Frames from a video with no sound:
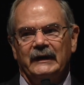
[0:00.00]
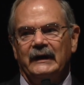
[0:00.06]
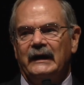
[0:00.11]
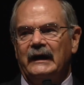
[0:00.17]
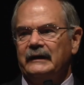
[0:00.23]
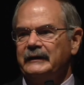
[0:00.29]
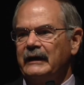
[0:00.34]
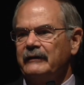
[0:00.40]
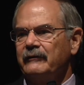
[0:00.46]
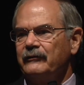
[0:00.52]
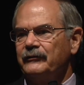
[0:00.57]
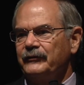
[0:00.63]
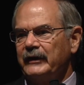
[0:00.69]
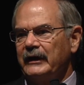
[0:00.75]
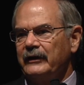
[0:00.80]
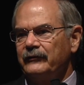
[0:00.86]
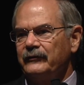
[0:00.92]
Another
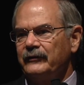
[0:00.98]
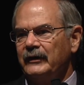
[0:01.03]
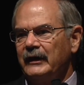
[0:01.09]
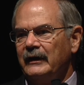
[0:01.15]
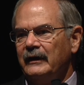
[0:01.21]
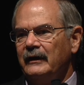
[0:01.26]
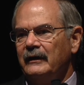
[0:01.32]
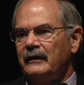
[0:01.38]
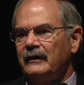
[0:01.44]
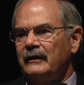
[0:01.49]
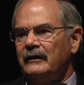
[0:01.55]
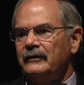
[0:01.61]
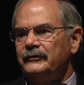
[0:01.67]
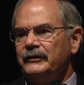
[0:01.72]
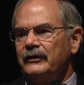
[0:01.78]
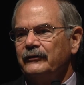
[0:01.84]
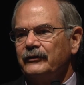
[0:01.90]
says,
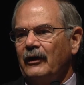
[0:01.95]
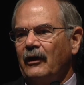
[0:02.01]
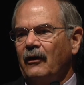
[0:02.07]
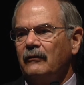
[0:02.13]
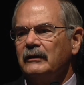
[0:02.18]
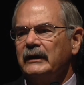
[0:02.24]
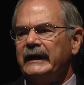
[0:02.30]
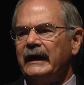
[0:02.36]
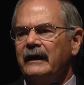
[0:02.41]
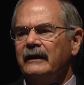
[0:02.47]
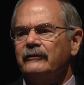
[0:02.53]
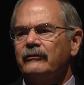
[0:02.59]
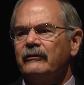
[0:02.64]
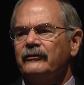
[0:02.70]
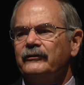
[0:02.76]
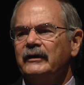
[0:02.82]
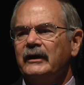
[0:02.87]
she is only
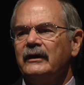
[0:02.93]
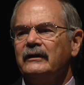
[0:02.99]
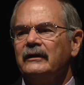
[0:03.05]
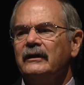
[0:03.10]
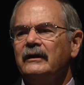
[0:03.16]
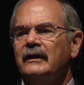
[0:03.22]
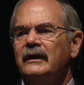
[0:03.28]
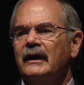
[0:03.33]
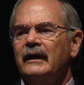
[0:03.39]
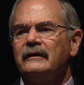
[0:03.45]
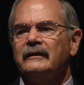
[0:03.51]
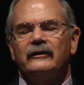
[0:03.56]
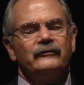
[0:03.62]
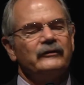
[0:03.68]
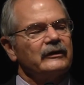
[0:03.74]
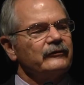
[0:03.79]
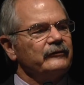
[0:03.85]
interested in the
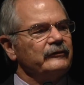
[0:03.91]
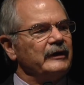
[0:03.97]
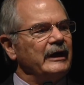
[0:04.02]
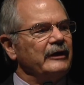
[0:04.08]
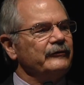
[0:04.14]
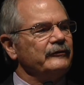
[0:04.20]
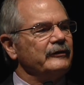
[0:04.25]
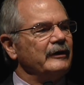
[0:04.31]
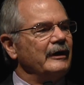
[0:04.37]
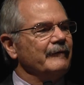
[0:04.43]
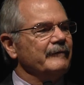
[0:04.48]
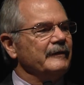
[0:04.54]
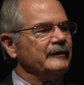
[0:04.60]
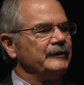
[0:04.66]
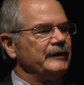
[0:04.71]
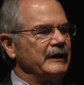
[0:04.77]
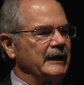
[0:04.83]
success of the
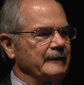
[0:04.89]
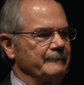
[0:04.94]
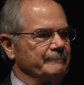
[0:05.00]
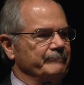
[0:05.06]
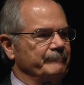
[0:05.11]
team.